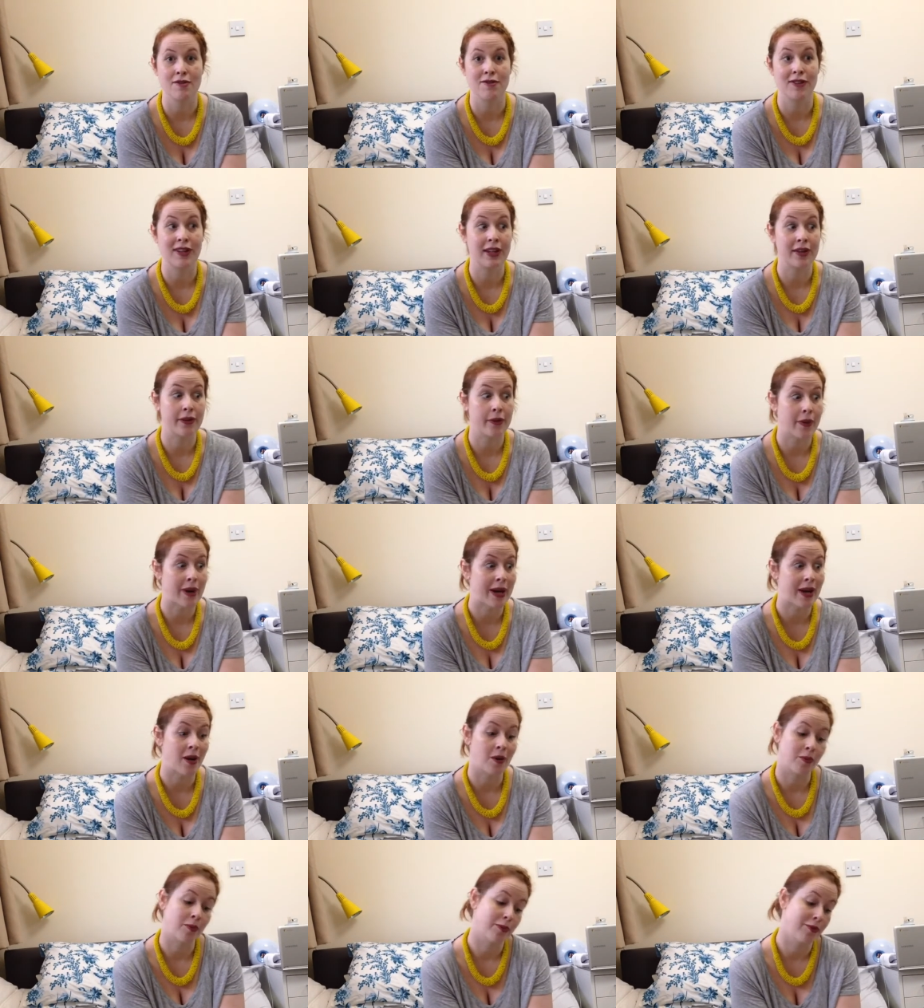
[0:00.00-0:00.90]
feel the way
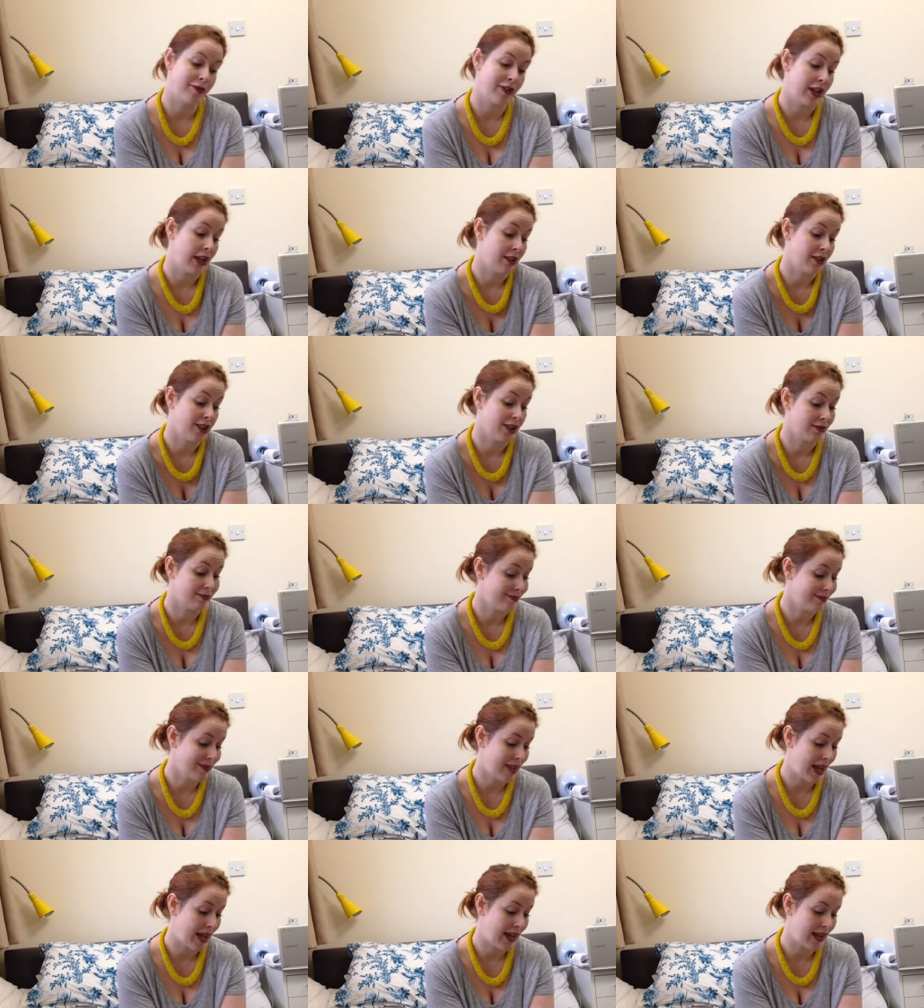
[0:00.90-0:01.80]
I feel
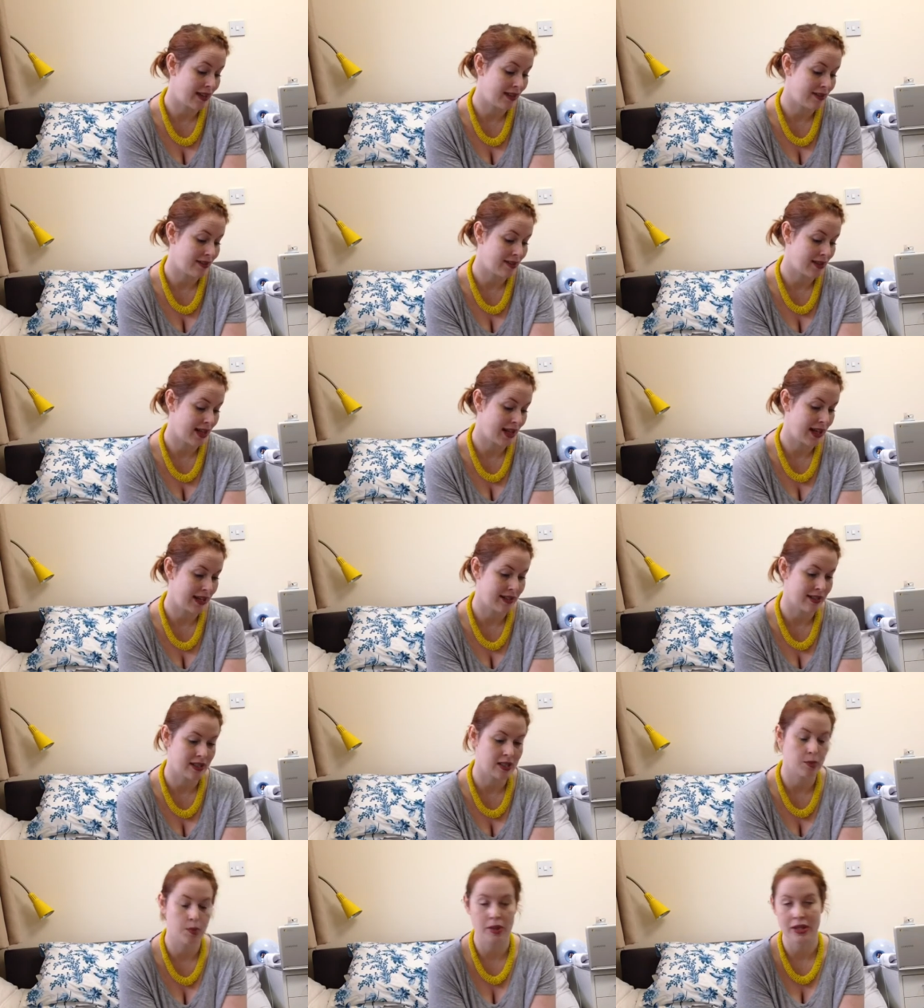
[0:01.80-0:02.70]
and, and
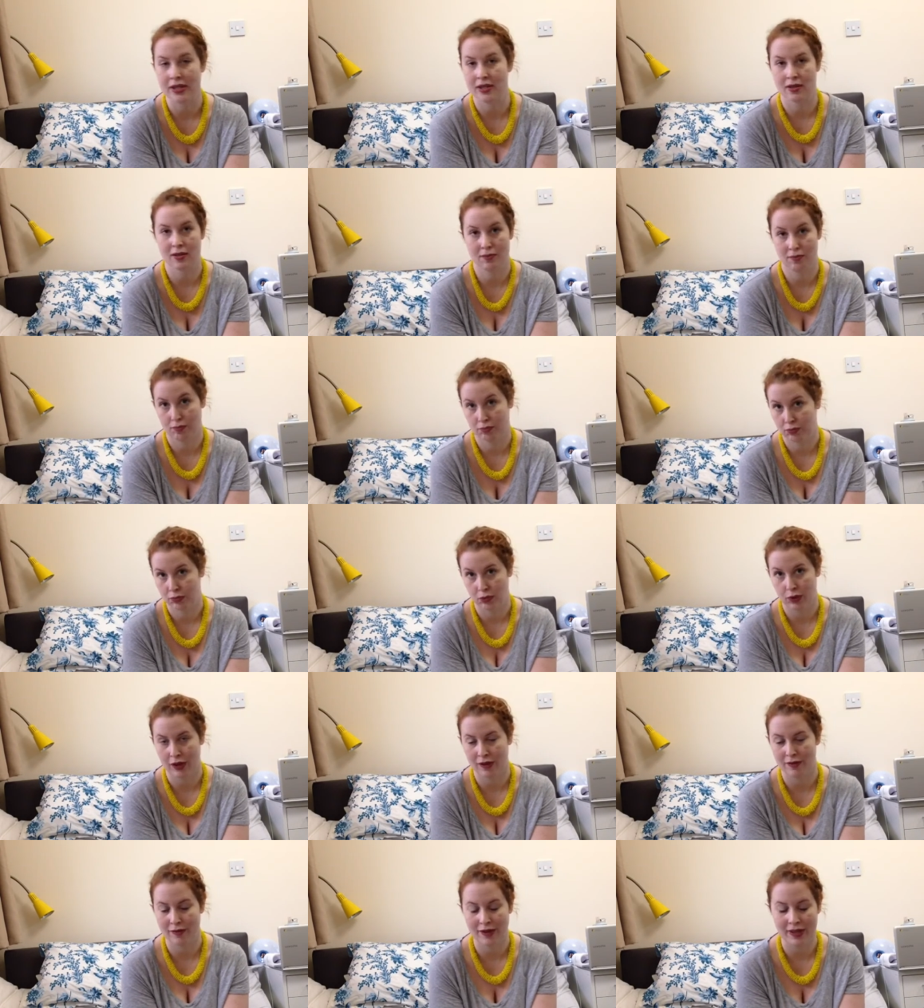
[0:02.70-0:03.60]
express
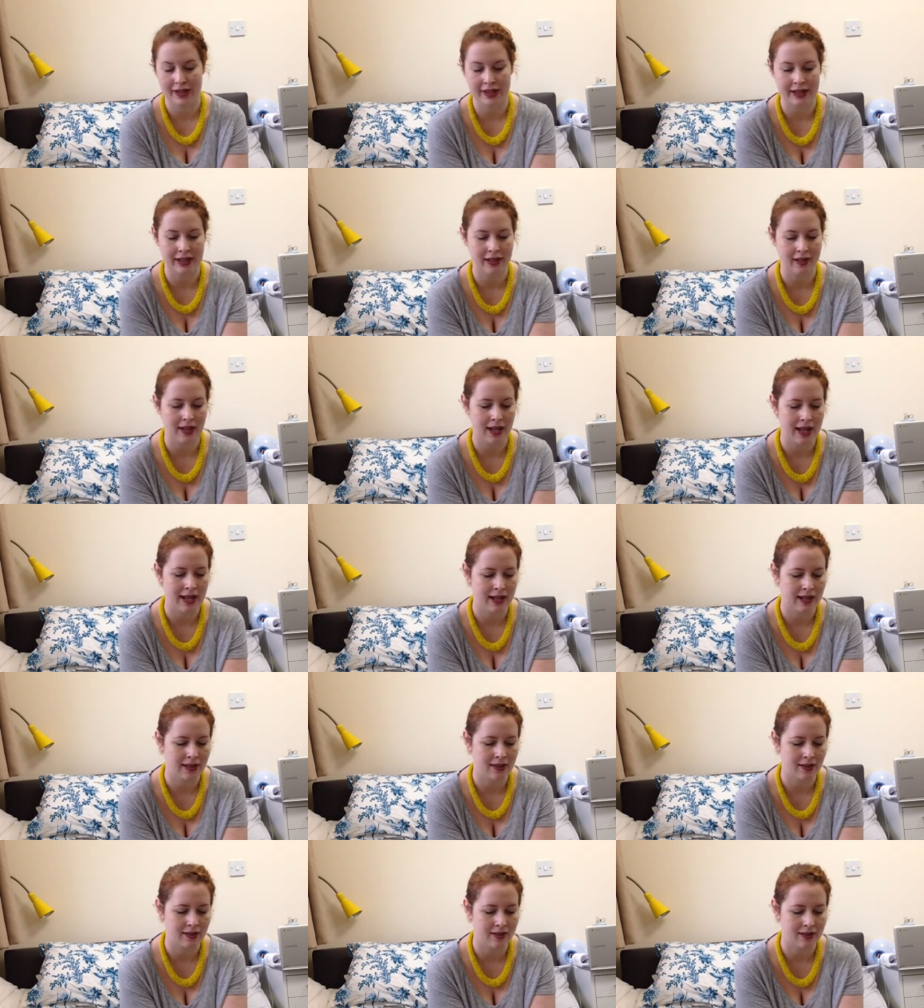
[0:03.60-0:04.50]
what I'm feeling
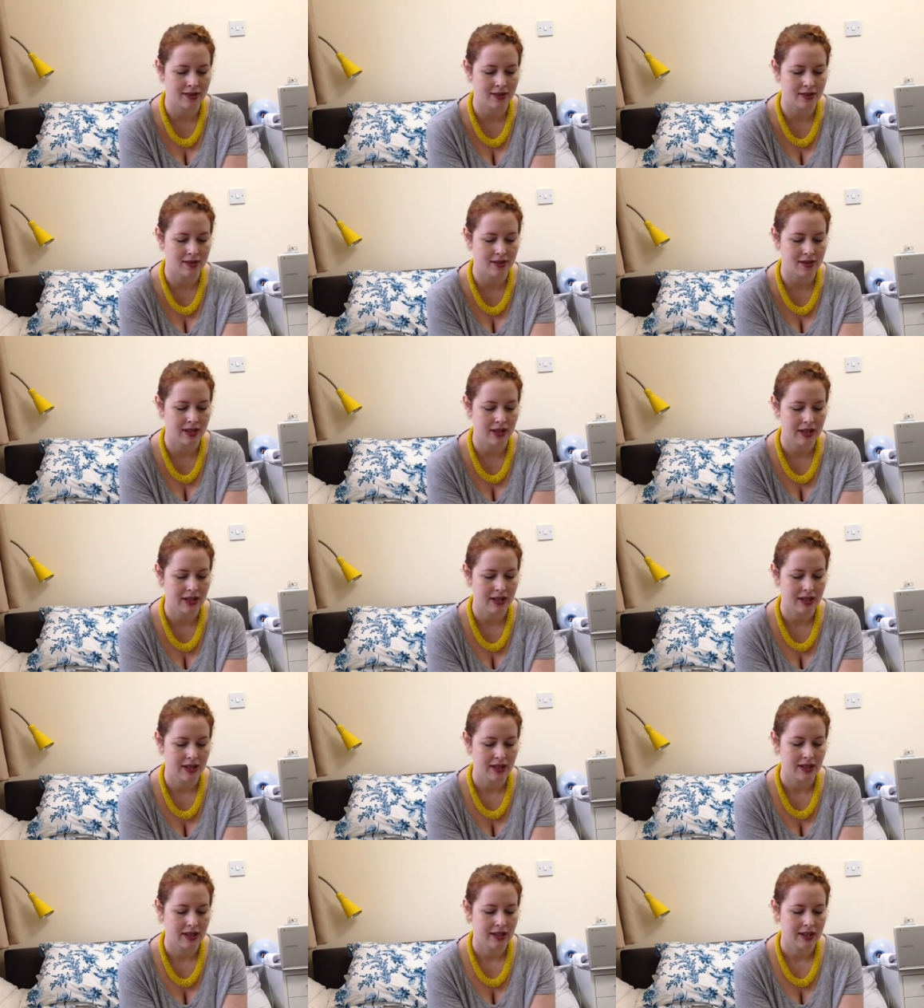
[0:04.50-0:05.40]
and
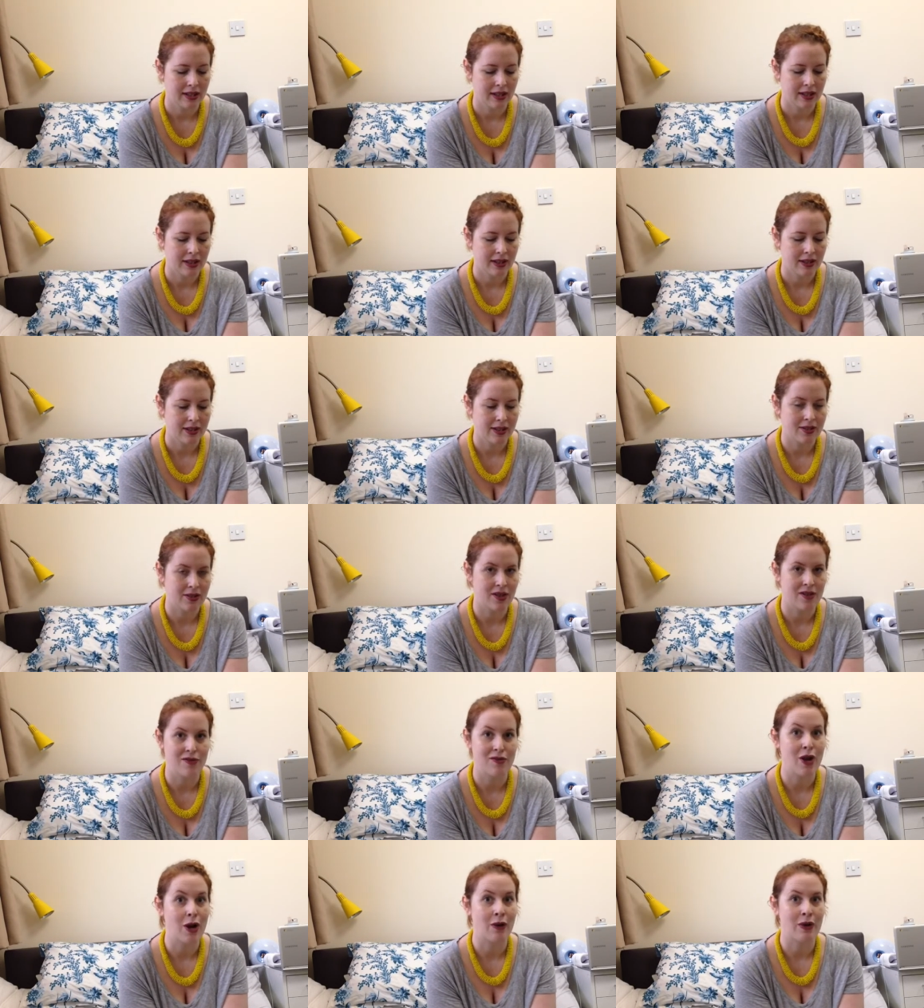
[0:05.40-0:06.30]
sort
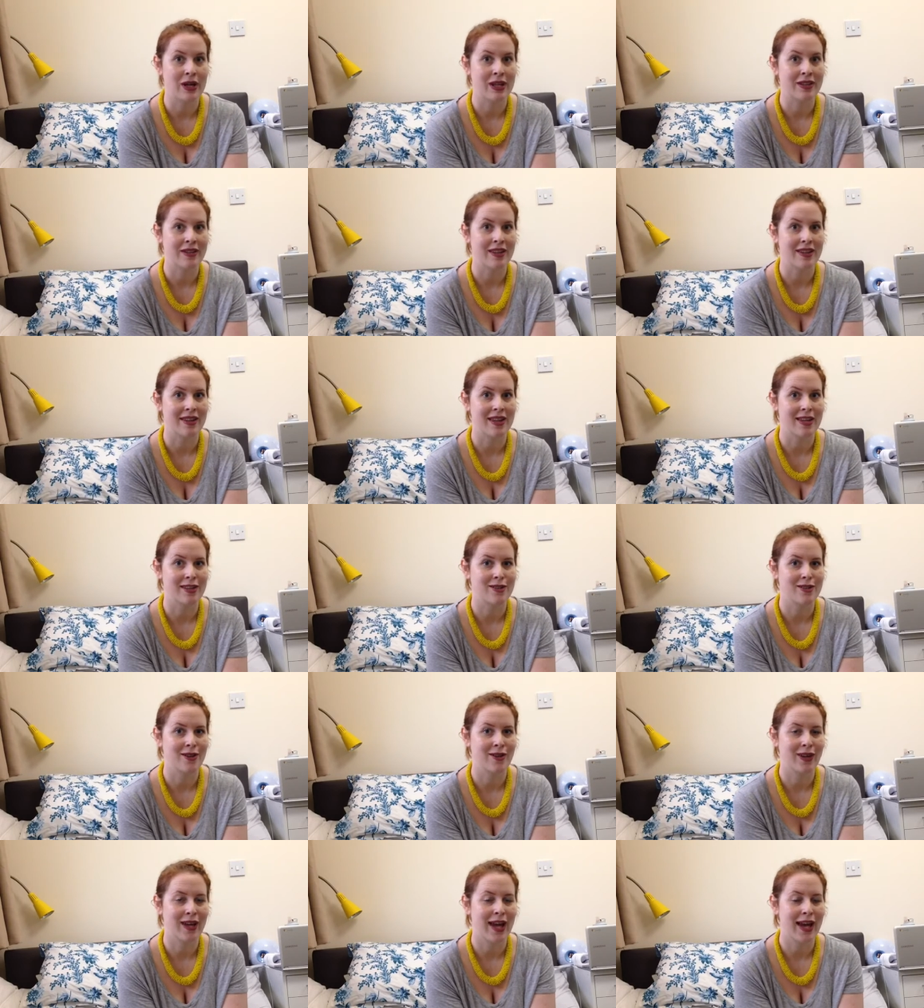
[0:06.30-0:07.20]
of knowing that
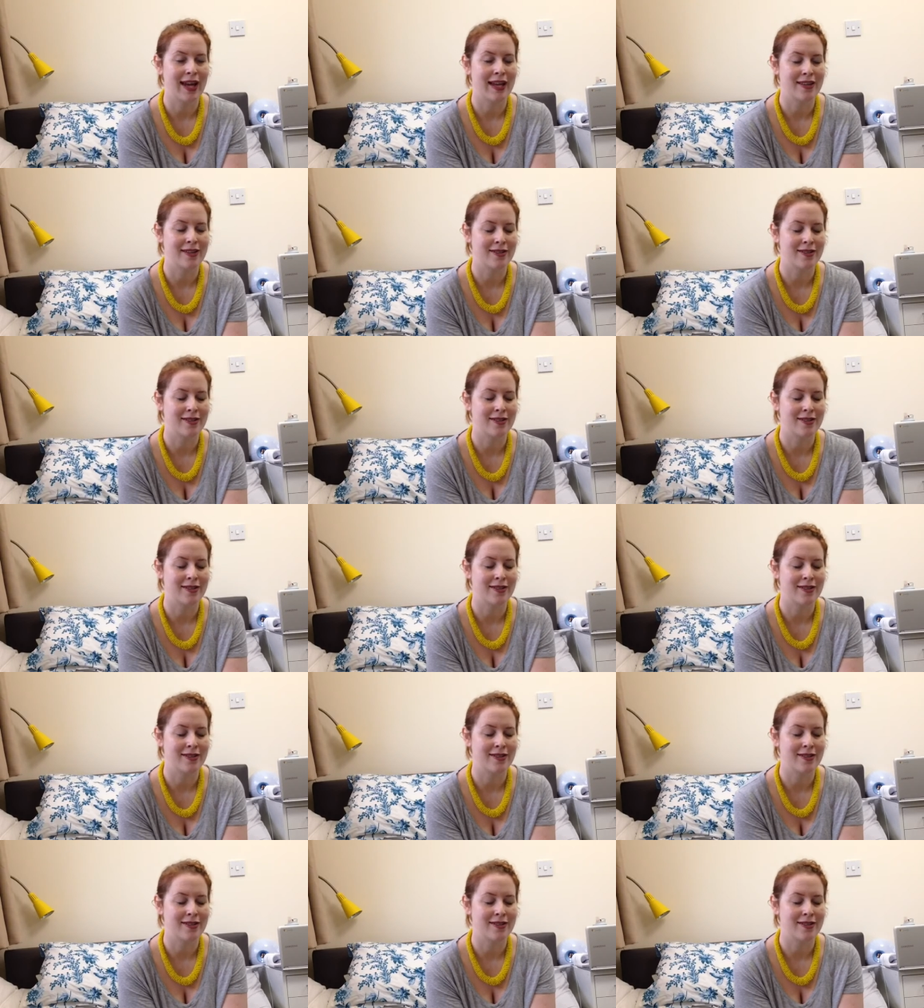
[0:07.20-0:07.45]
that's okay.